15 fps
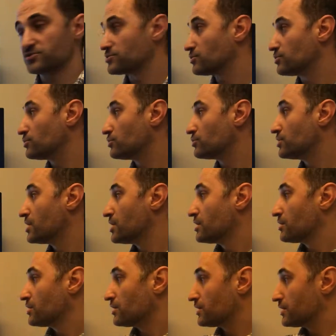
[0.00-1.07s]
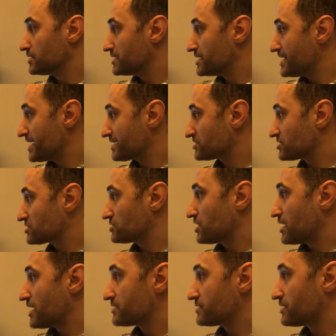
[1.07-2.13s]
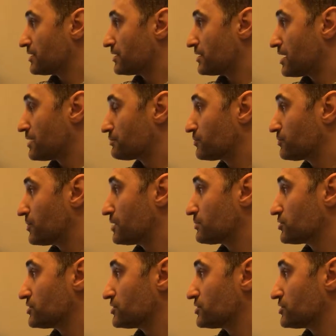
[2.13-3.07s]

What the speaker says: So in the next slide, I'm